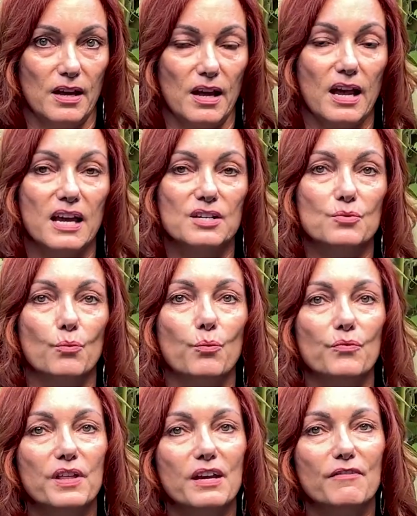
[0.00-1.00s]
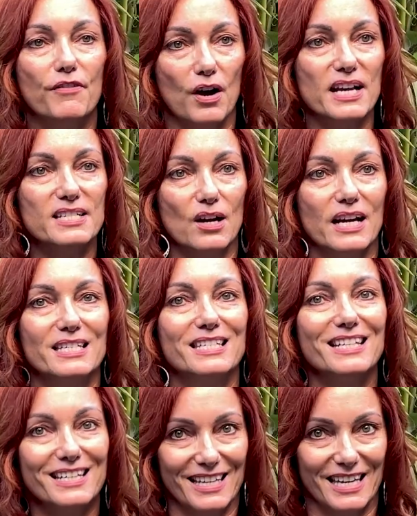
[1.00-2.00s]
And the advice I
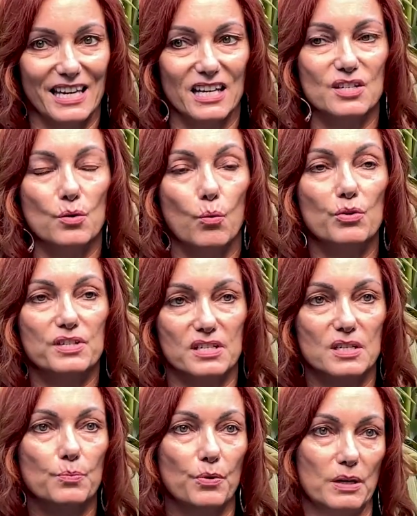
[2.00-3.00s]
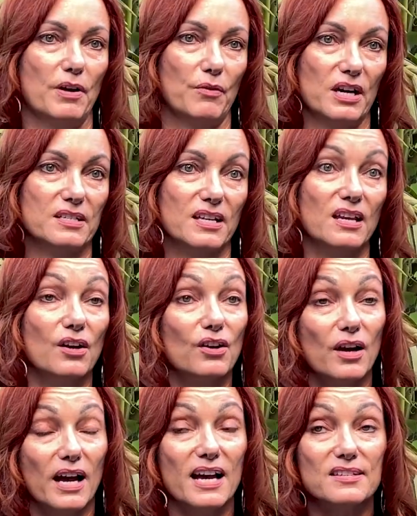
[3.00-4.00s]
didn't get was to spread my risk. And I
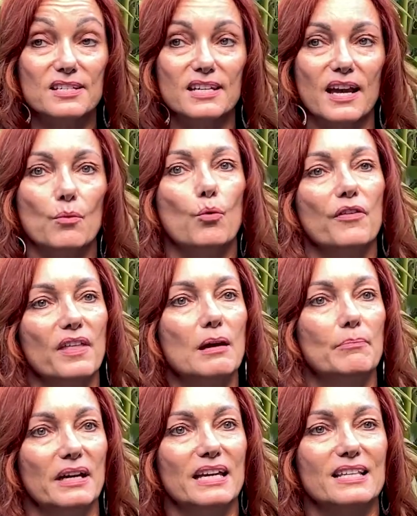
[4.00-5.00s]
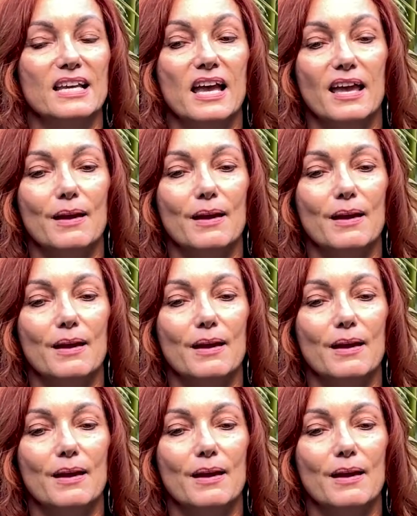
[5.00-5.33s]
got asked today what that means.